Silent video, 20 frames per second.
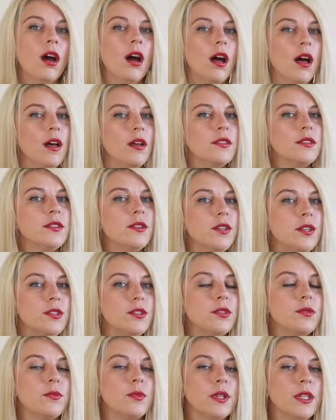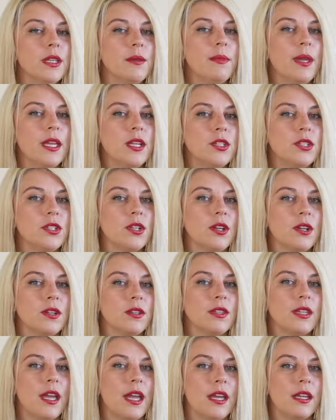Also, you should really make sure
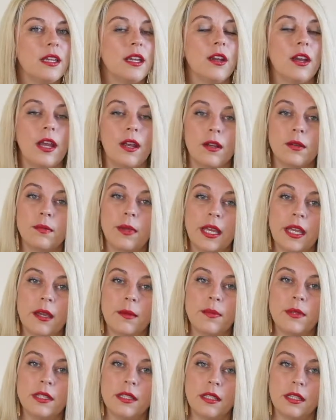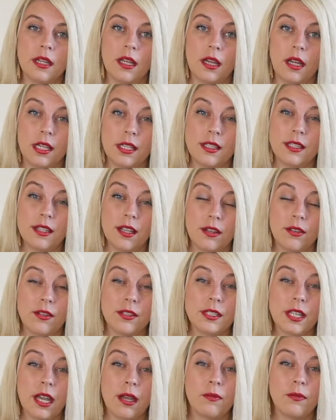that your hair and makeup is done on
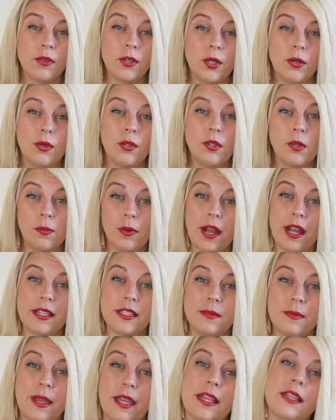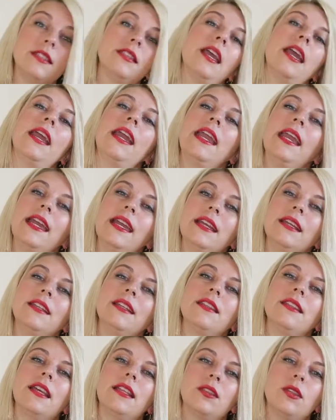time for you and your bridesmaids, and
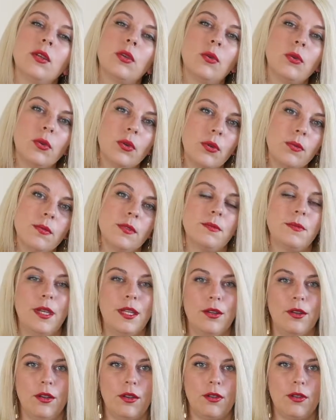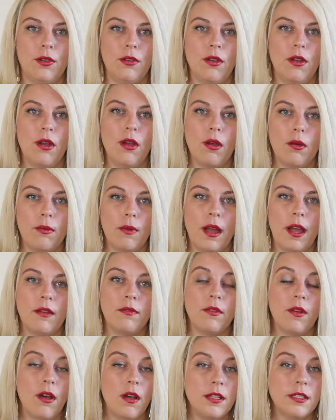that the groomsmen are going to arrive
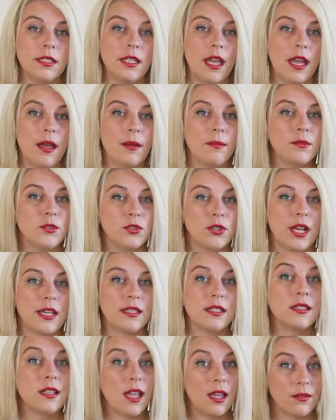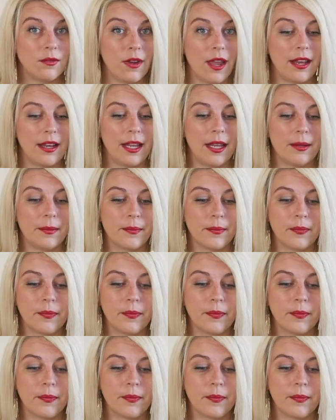on time, dressed and ready.